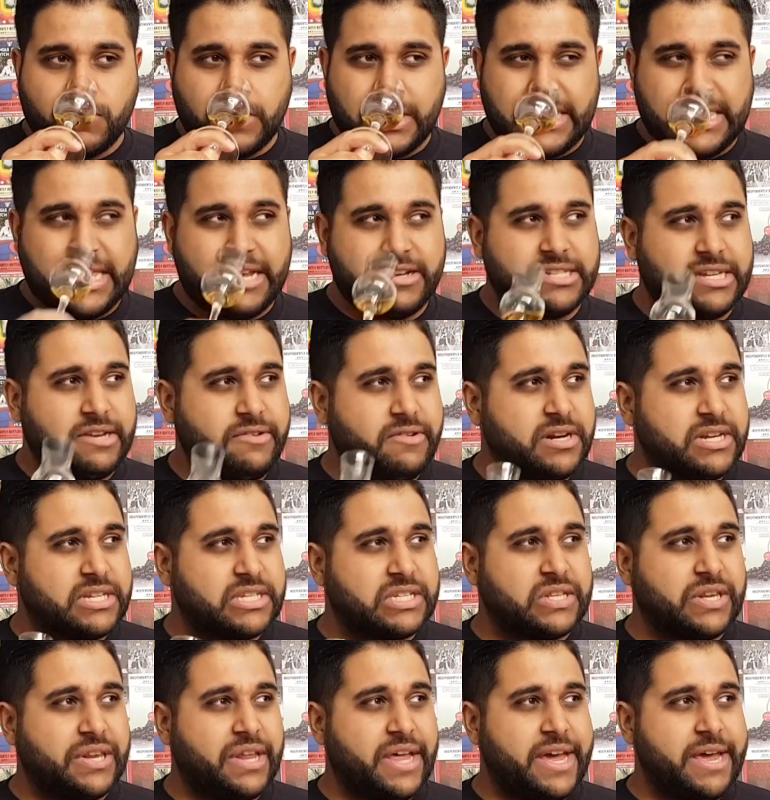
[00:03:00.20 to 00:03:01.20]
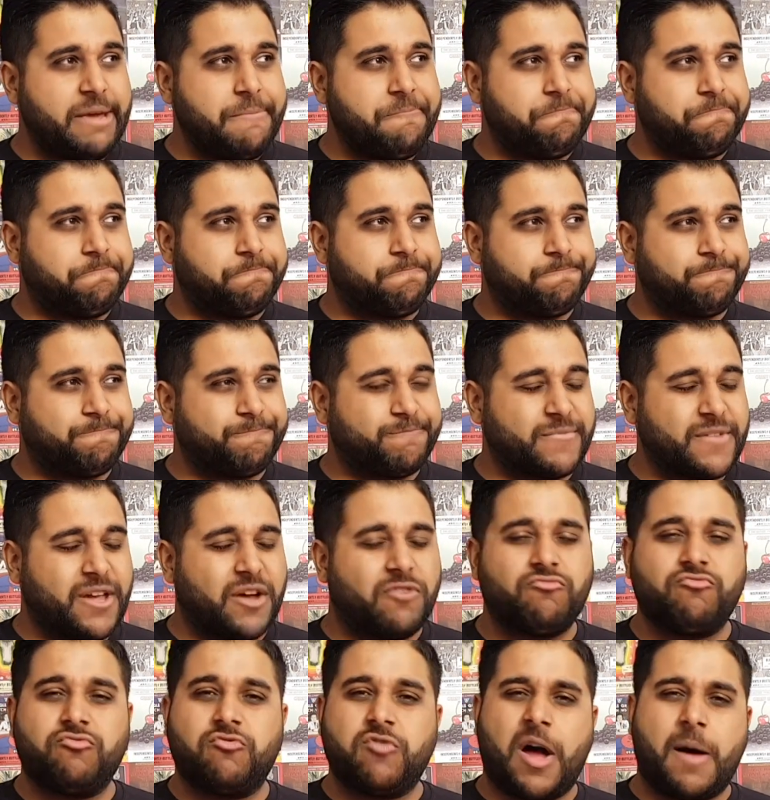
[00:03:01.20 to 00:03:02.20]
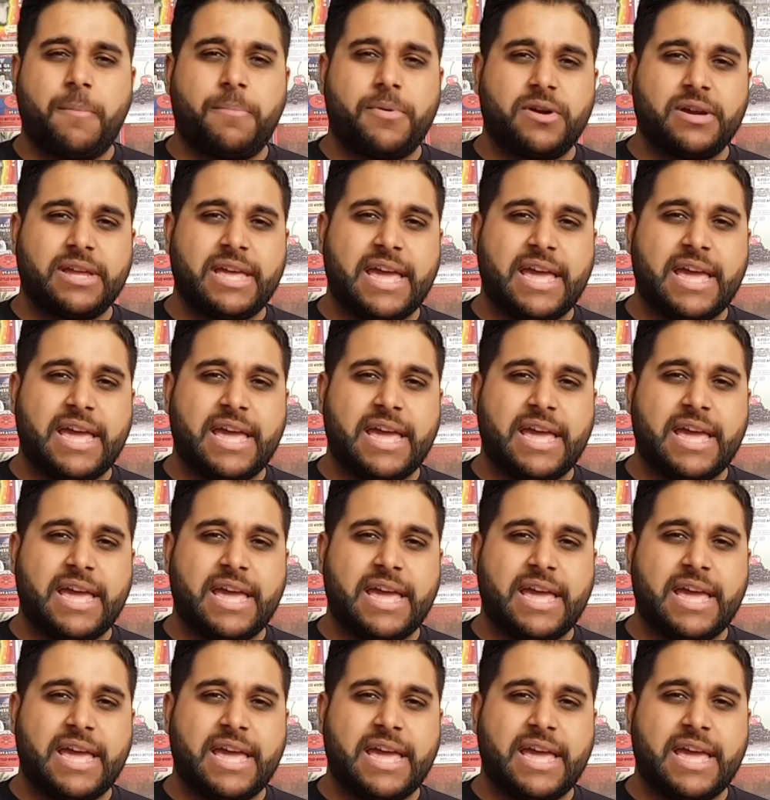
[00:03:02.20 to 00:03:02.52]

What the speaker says: There's even a slight rubber